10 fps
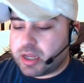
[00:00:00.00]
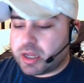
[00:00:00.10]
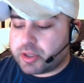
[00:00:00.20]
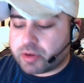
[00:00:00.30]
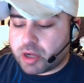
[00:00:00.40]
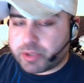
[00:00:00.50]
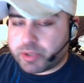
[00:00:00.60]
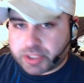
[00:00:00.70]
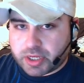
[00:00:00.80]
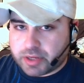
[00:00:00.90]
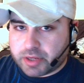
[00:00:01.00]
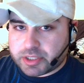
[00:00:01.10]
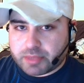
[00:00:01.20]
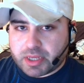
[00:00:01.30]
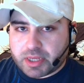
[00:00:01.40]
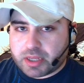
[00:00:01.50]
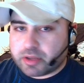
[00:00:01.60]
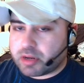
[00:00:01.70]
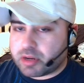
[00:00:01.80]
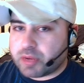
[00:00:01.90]
You're always encouraging me.
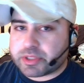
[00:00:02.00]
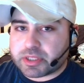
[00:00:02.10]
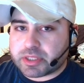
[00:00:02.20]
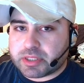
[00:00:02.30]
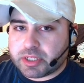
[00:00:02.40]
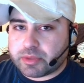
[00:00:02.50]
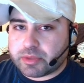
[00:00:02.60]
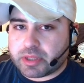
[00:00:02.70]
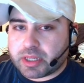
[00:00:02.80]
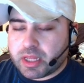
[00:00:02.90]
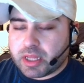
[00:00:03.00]
You're always continually